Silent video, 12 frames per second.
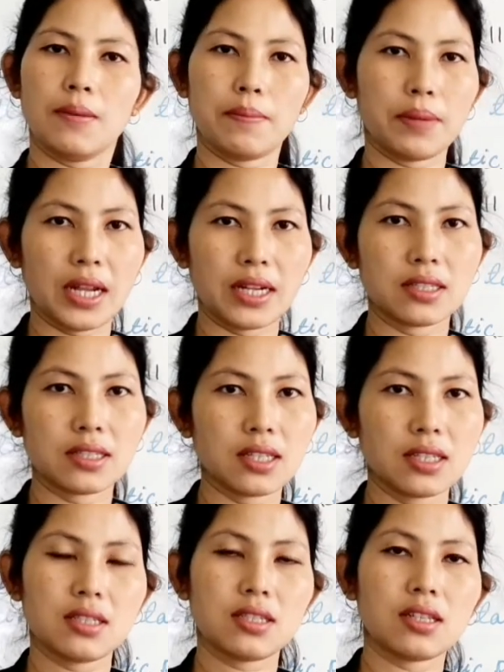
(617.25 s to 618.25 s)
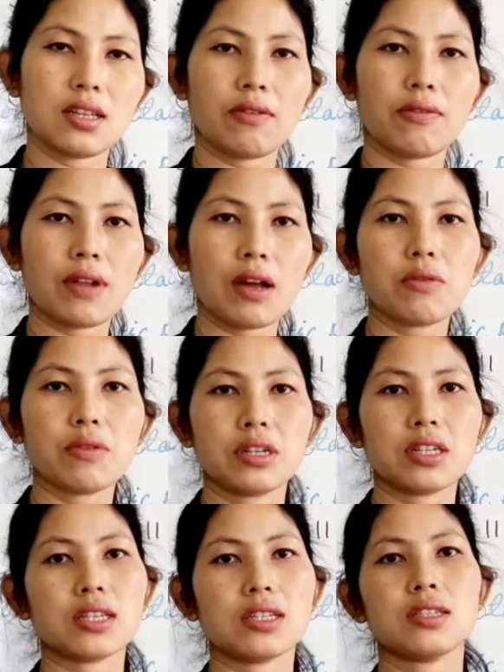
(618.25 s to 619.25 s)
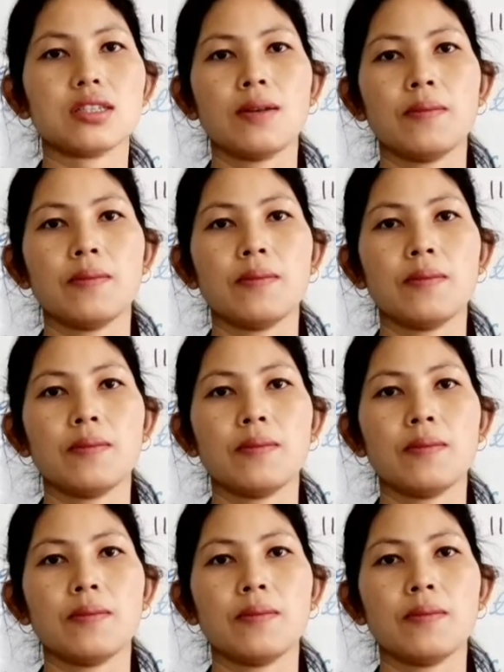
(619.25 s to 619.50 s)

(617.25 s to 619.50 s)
plant. Since their flower is